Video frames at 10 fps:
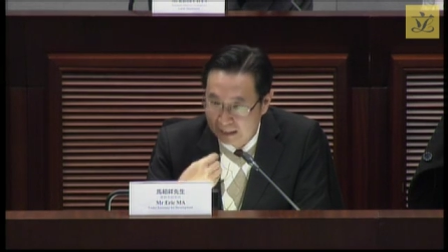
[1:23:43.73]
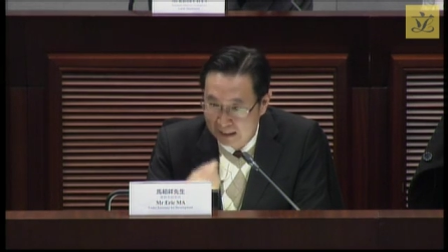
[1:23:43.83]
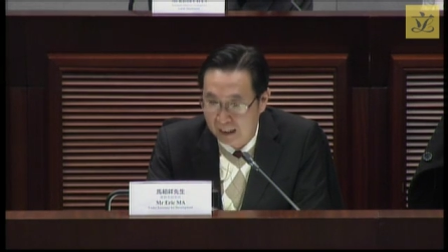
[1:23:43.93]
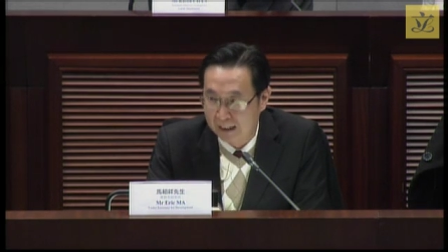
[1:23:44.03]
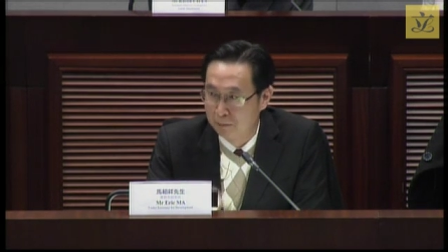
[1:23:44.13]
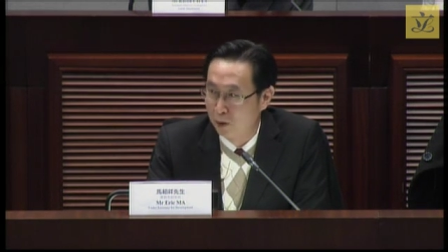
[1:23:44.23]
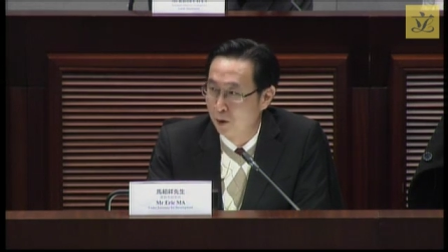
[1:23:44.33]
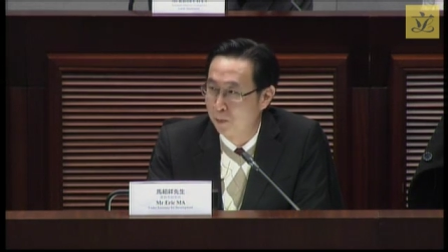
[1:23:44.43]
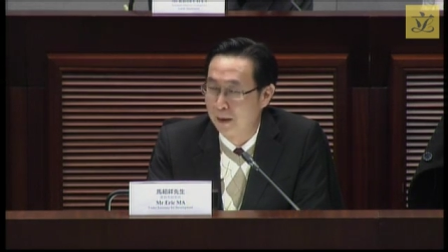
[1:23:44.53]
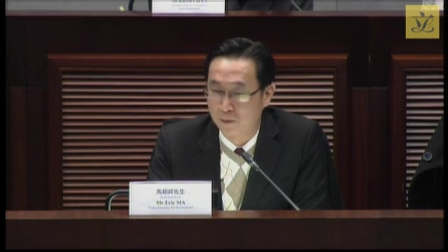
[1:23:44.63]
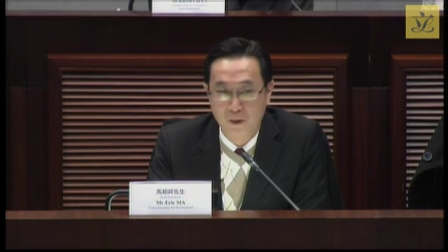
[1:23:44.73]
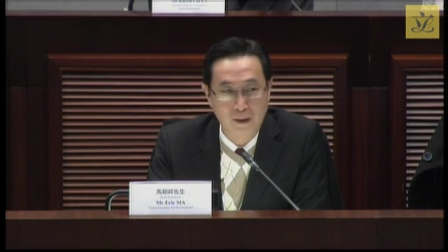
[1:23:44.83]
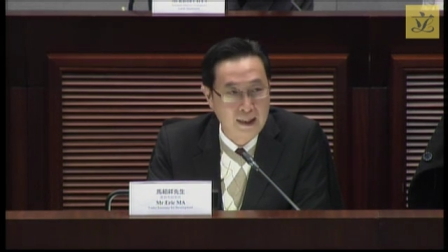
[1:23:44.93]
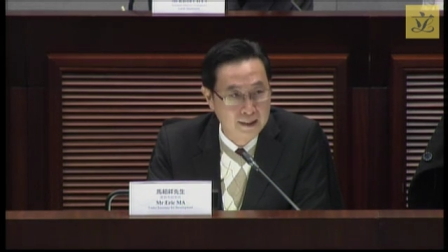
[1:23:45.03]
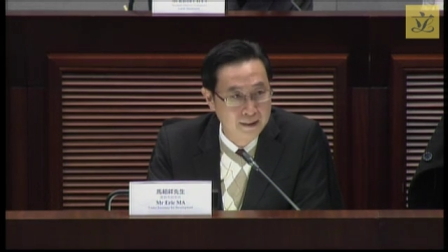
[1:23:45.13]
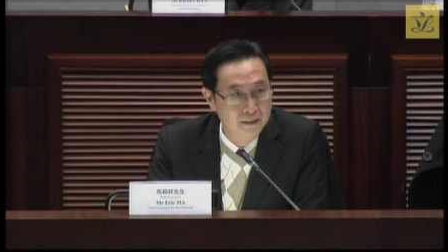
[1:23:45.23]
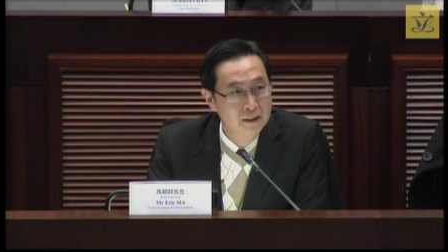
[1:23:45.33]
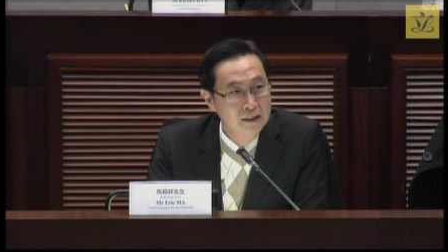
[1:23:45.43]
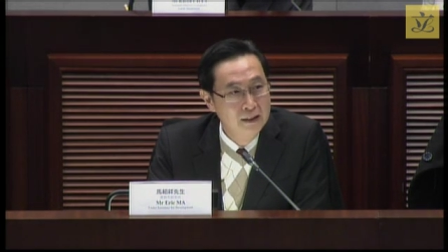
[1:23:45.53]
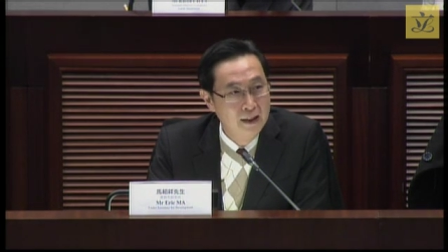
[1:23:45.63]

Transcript: are arguing over different things.